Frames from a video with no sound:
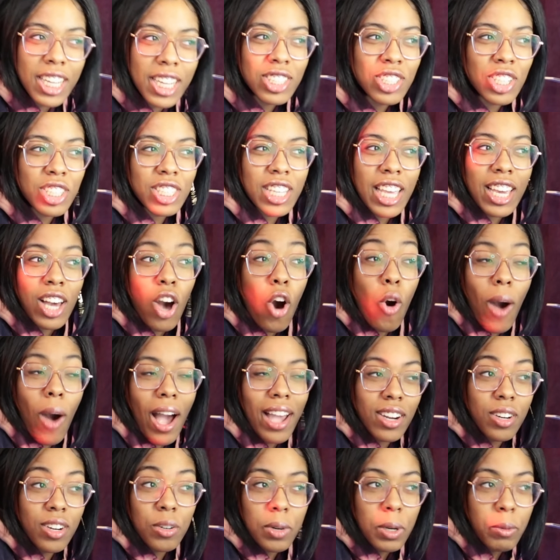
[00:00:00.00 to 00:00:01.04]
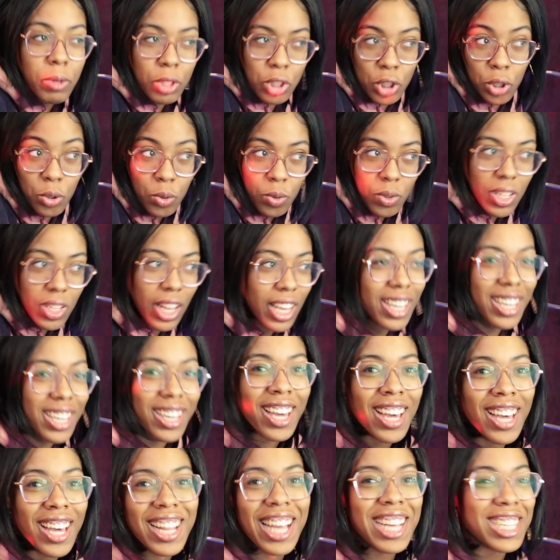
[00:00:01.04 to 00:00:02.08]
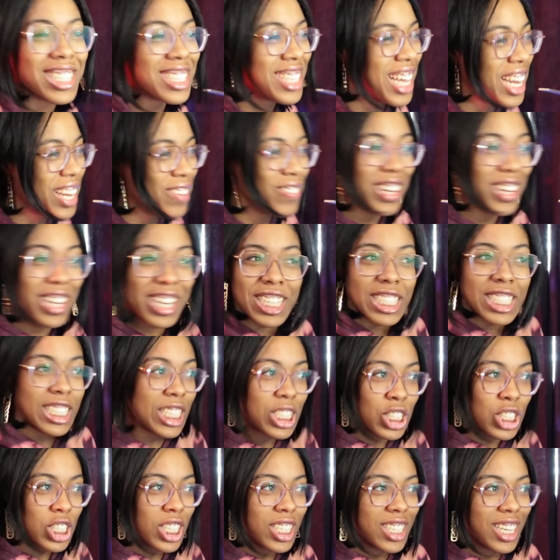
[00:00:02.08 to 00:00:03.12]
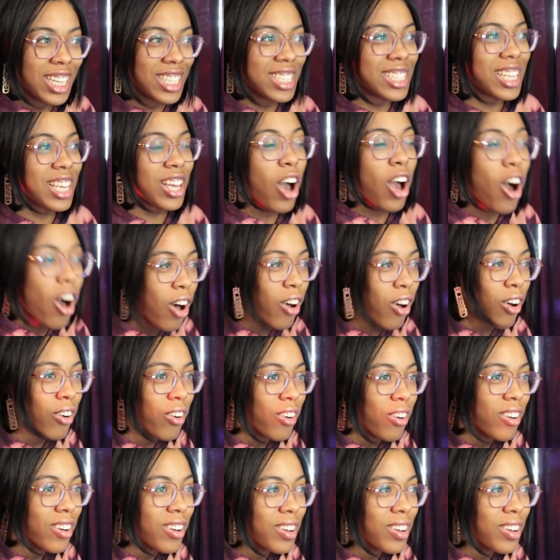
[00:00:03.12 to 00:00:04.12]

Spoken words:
That's just like, oh, I agree with you. Like, that's not even a condition. That's like, oh,